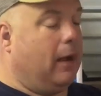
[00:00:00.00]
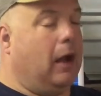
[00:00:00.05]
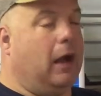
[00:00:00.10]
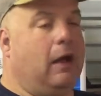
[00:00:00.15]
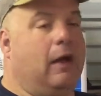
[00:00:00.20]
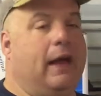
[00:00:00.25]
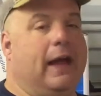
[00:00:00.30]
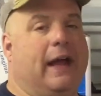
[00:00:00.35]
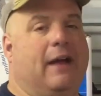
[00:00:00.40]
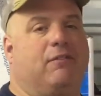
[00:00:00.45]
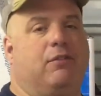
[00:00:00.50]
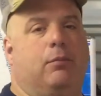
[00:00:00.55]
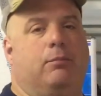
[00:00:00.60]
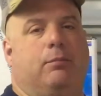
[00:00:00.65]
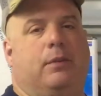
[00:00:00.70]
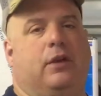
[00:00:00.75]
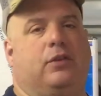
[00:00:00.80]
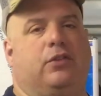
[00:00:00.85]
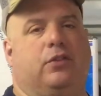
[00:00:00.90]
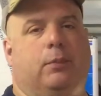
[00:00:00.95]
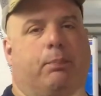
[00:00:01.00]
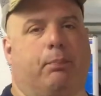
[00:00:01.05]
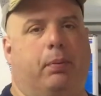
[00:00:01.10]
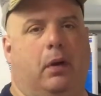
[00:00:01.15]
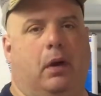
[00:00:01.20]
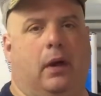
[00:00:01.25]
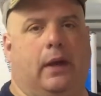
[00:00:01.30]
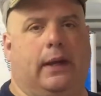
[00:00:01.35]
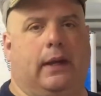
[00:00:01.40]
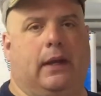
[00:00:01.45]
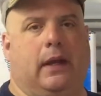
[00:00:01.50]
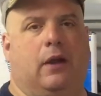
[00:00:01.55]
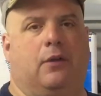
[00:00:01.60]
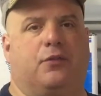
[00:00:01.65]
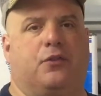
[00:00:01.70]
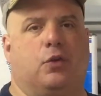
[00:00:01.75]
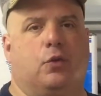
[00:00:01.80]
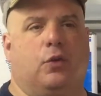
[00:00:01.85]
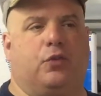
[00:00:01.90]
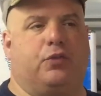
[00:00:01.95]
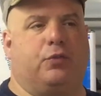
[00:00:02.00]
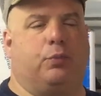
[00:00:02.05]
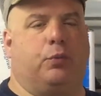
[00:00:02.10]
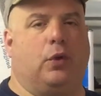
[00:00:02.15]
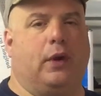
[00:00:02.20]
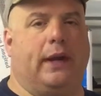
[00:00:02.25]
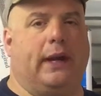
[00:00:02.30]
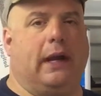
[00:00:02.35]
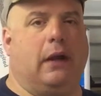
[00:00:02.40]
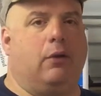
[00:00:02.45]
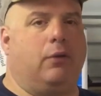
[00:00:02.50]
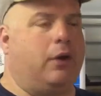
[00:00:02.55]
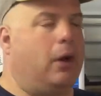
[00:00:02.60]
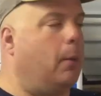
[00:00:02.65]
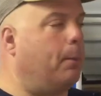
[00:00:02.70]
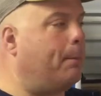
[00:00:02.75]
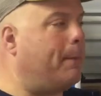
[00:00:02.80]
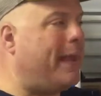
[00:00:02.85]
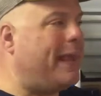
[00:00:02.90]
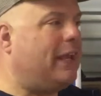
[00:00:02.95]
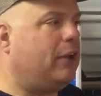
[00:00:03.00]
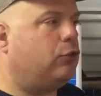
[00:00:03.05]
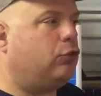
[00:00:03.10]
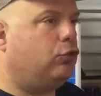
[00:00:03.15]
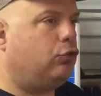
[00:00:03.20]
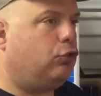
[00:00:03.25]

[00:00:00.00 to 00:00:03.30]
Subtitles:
I'll have them mix a pint, I'll do a spray out, and I'll make